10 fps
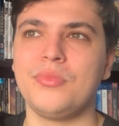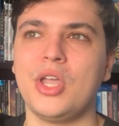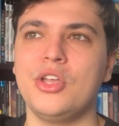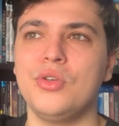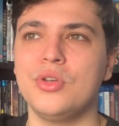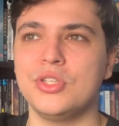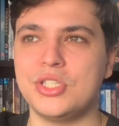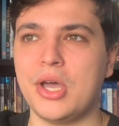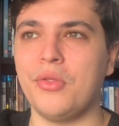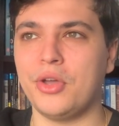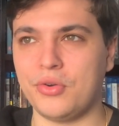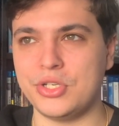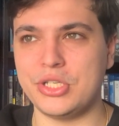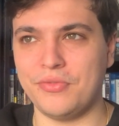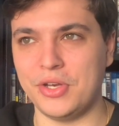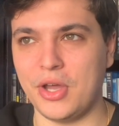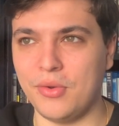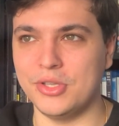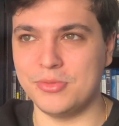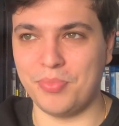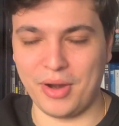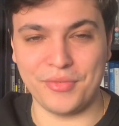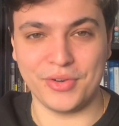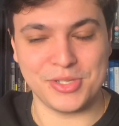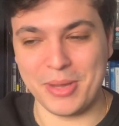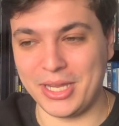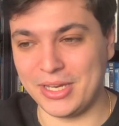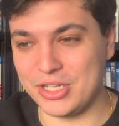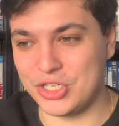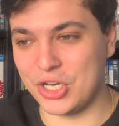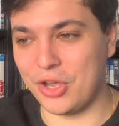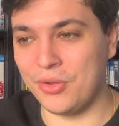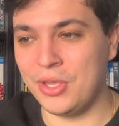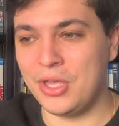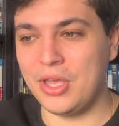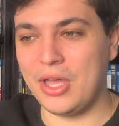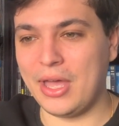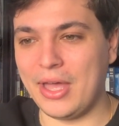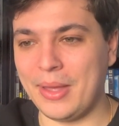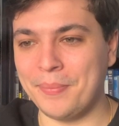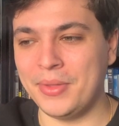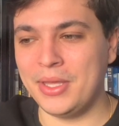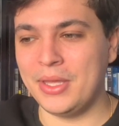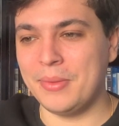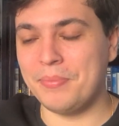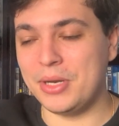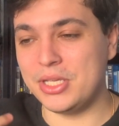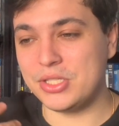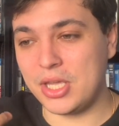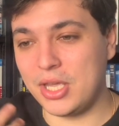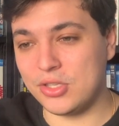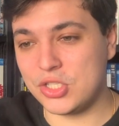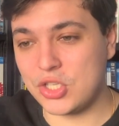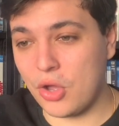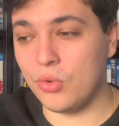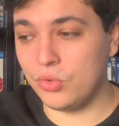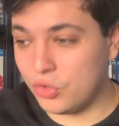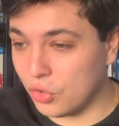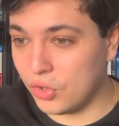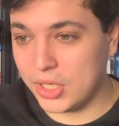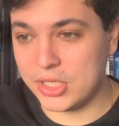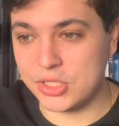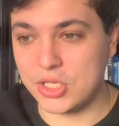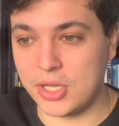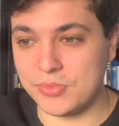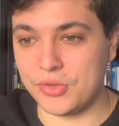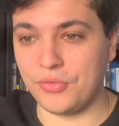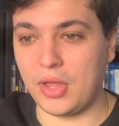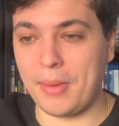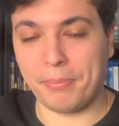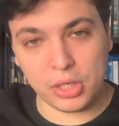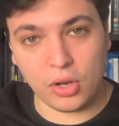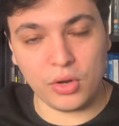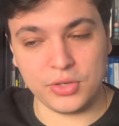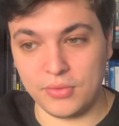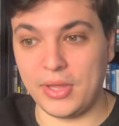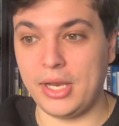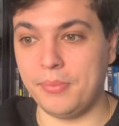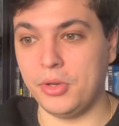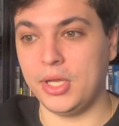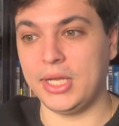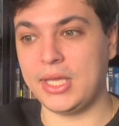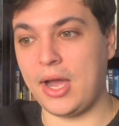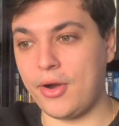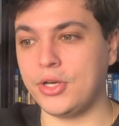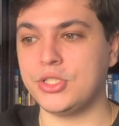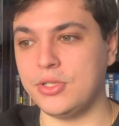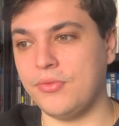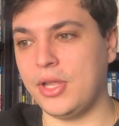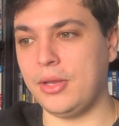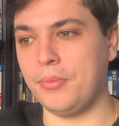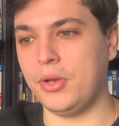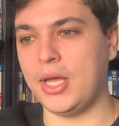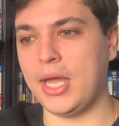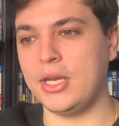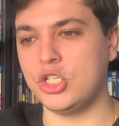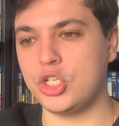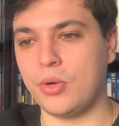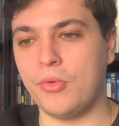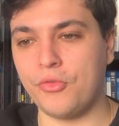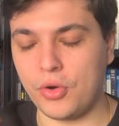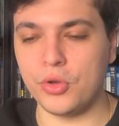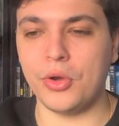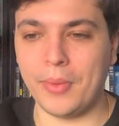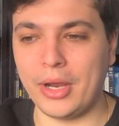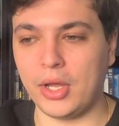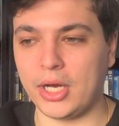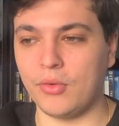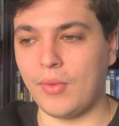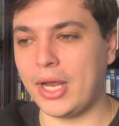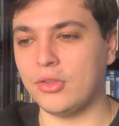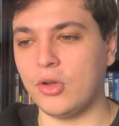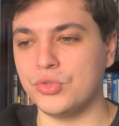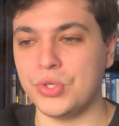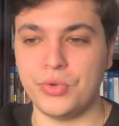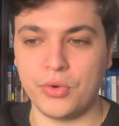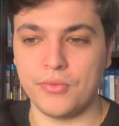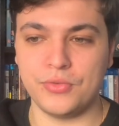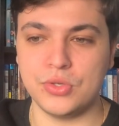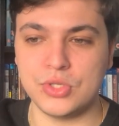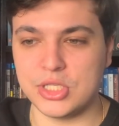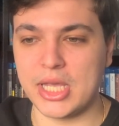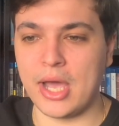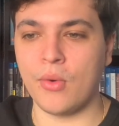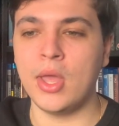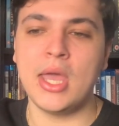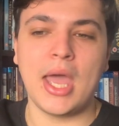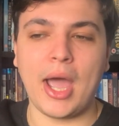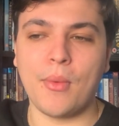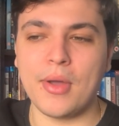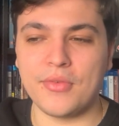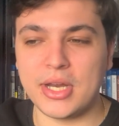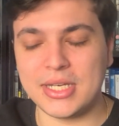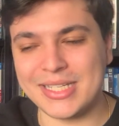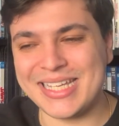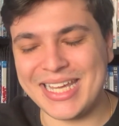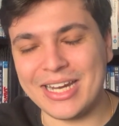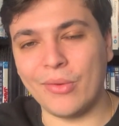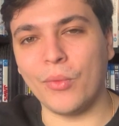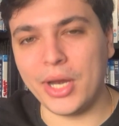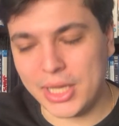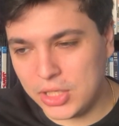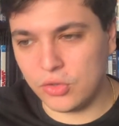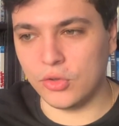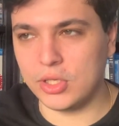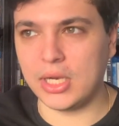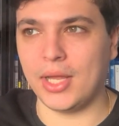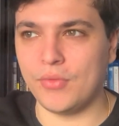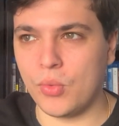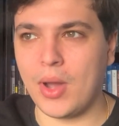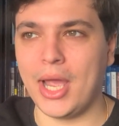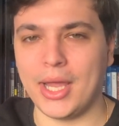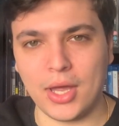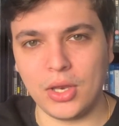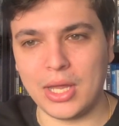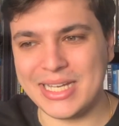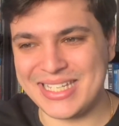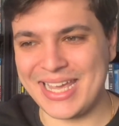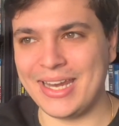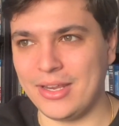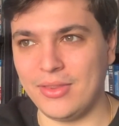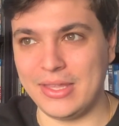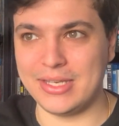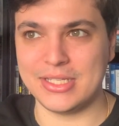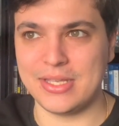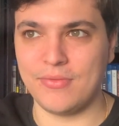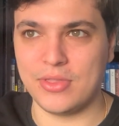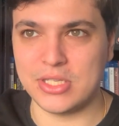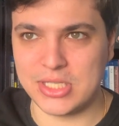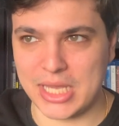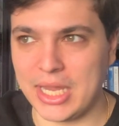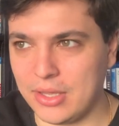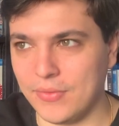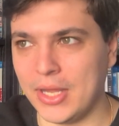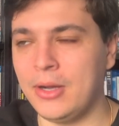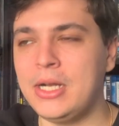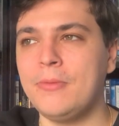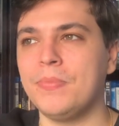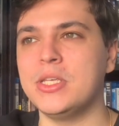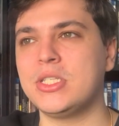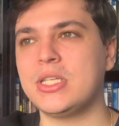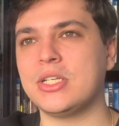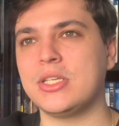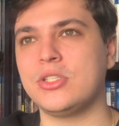You can tell that Christopher Nolan's brother is making this show. But it's so good in terms of like plot development and character development. And this show will throw you around like a ragdoll till you're confused as hell. However, it does it in a really good, clever way, unlike Tenet that does it for the sake of it. This does it